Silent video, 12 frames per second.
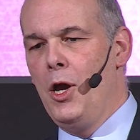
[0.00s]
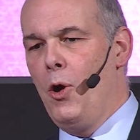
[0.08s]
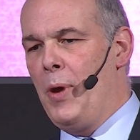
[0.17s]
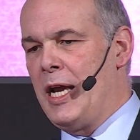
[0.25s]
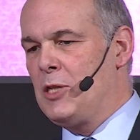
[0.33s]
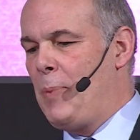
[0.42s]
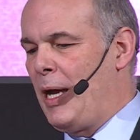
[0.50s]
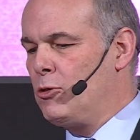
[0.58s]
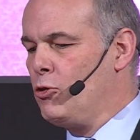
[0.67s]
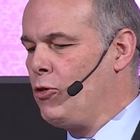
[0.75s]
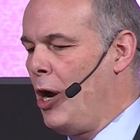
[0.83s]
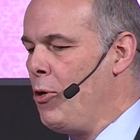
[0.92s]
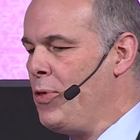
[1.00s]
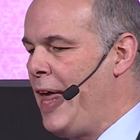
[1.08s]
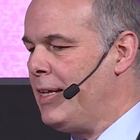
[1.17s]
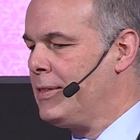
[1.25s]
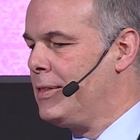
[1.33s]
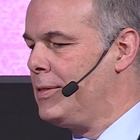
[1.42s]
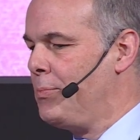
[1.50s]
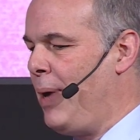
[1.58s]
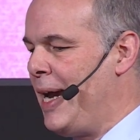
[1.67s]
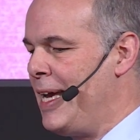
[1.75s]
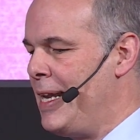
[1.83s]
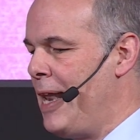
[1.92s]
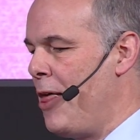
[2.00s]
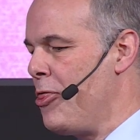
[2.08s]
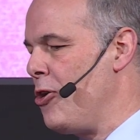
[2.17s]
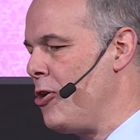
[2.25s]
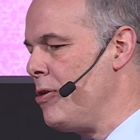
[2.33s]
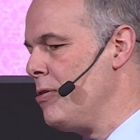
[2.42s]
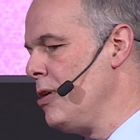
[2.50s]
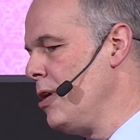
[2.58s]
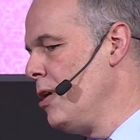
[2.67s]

We expect to grow that by another